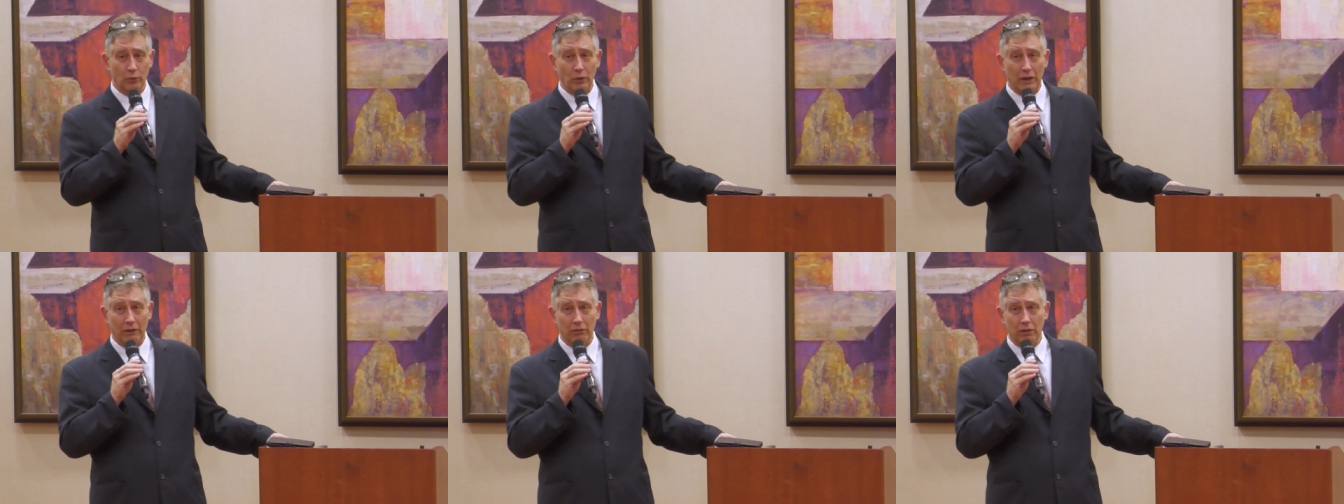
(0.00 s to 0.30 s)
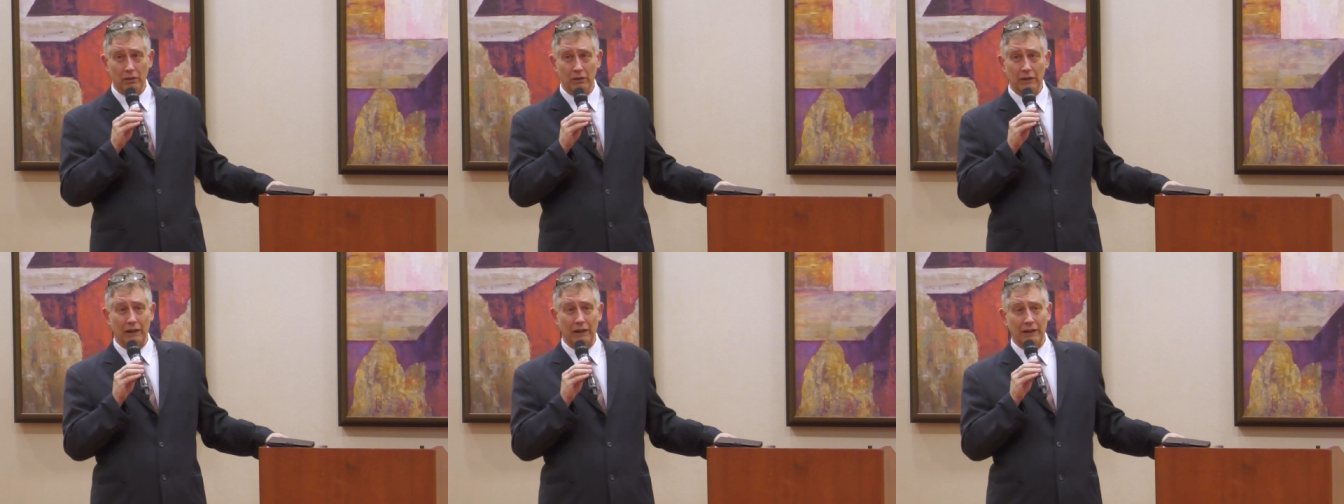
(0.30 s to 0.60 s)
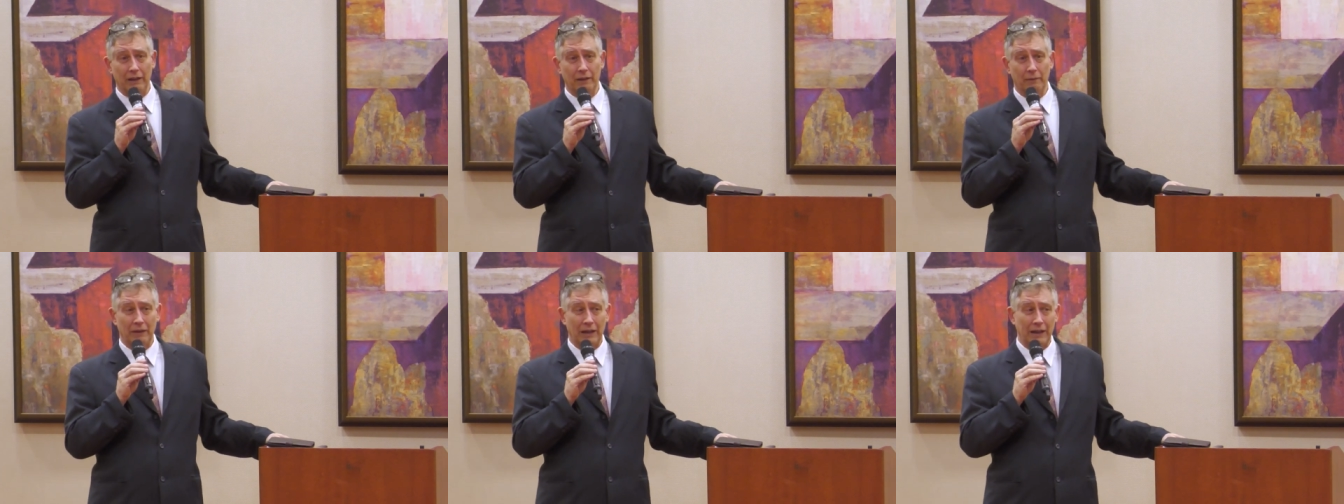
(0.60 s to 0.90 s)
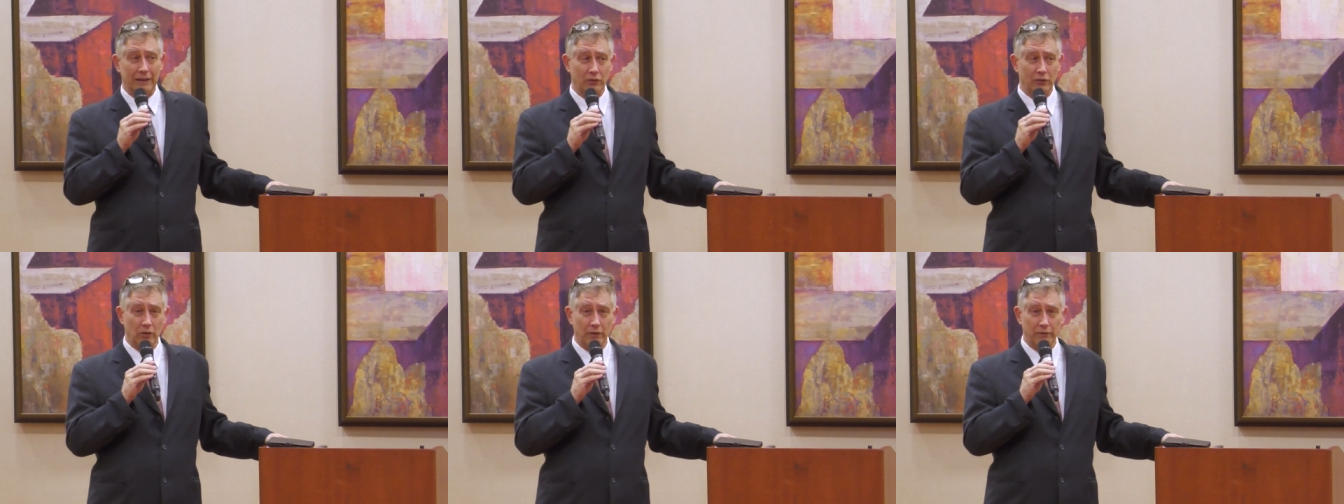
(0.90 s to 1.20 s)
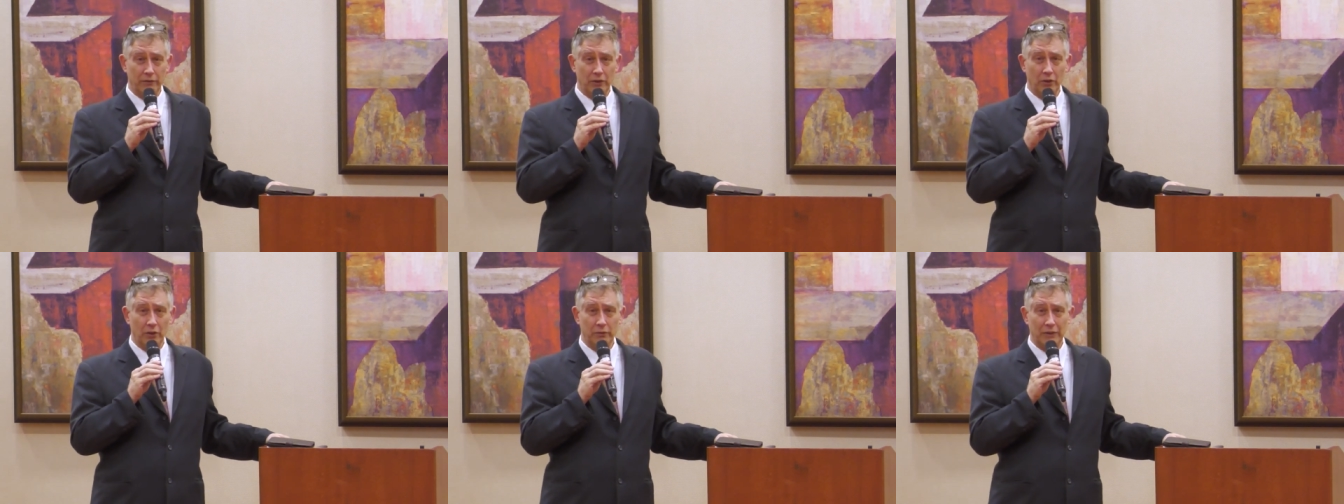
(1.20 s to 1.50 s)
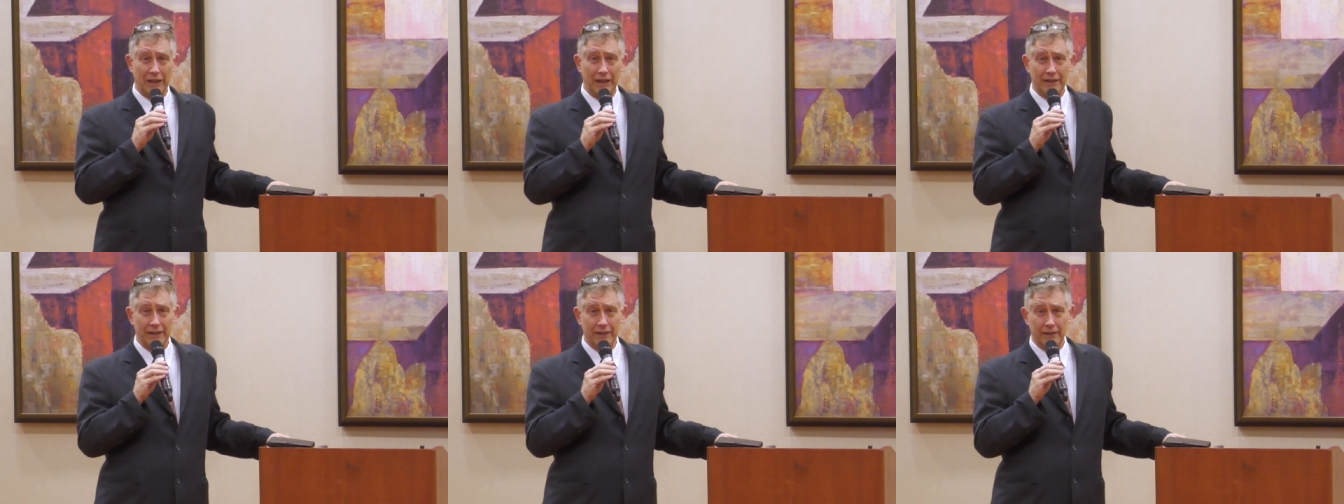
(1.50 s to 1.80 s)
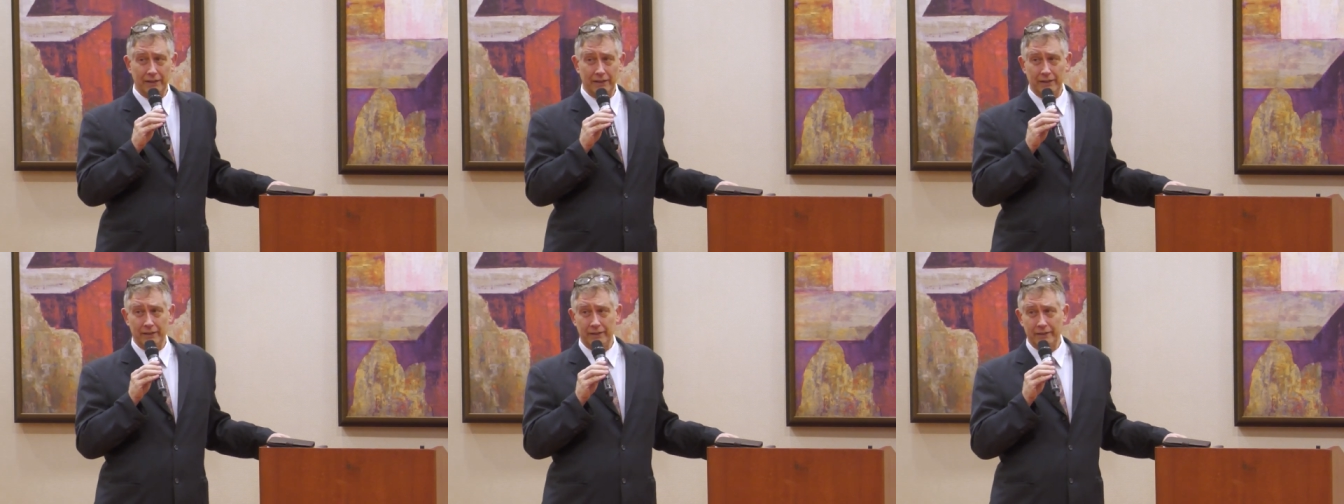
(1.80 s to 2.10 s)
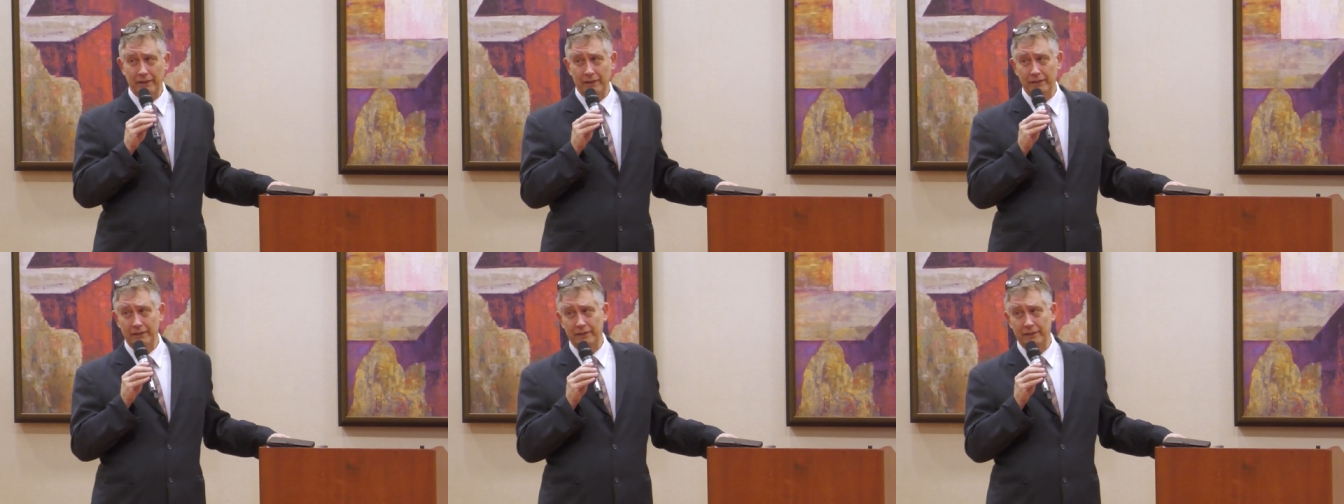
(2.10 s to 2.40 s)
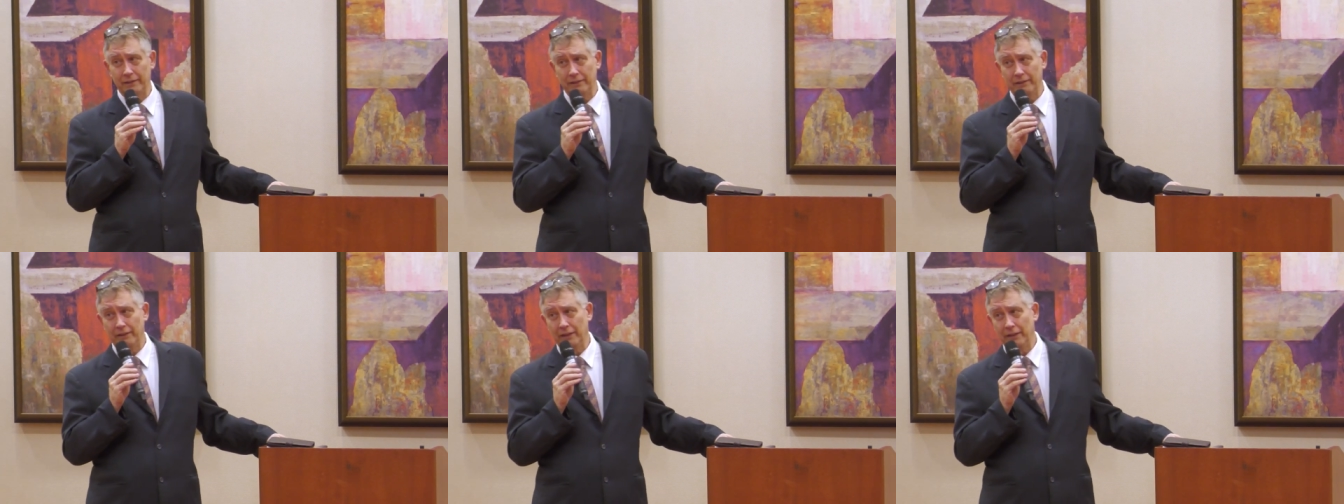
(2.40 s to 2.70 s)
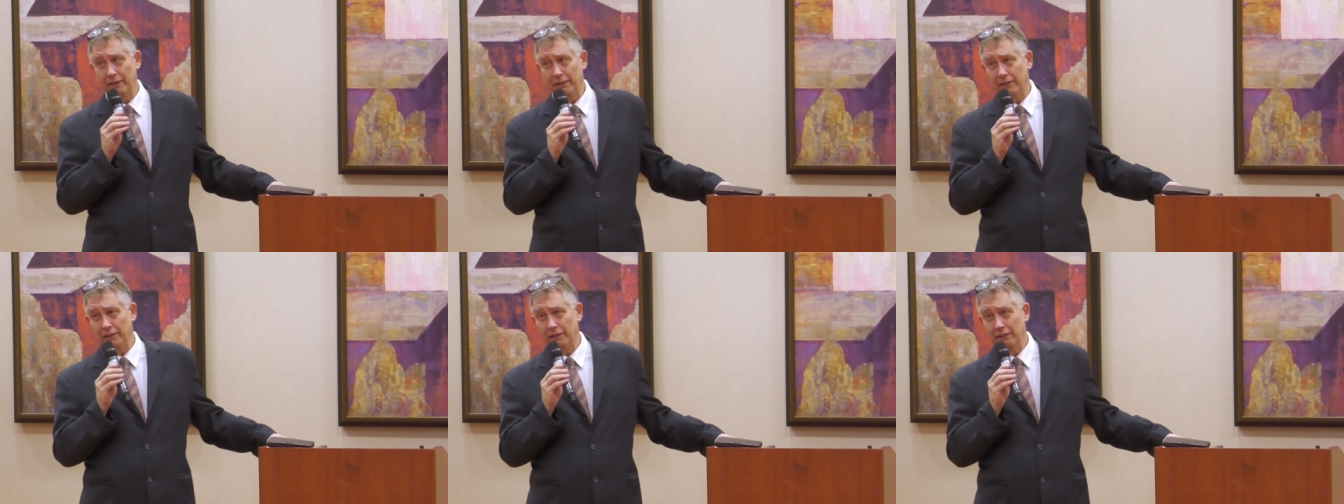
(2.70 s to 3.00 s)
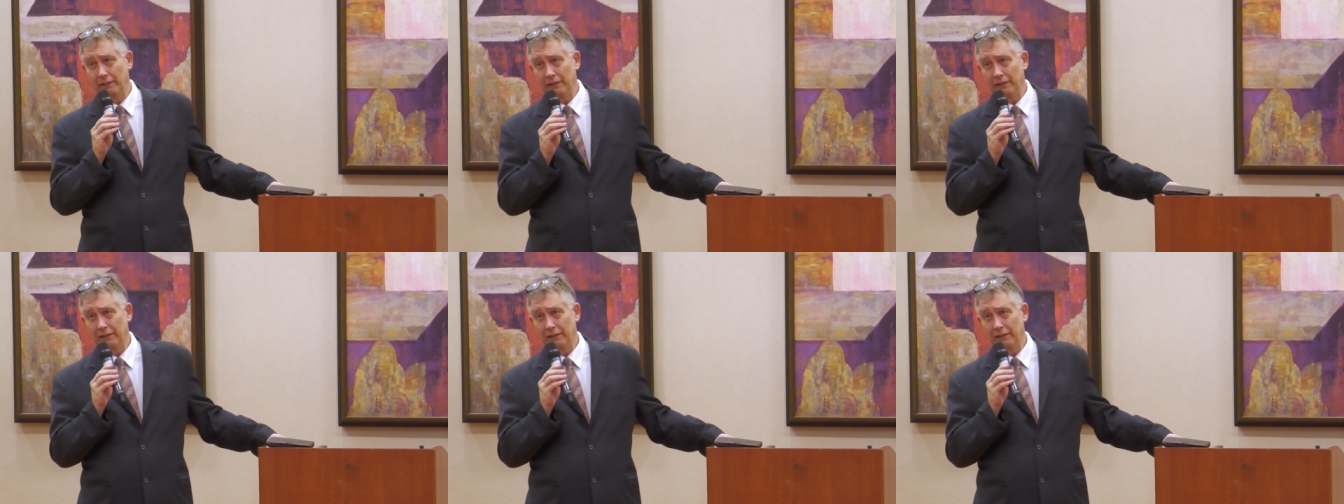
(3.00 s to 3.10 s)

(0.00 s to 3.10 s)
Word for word: Well, um, I know of no data that says that,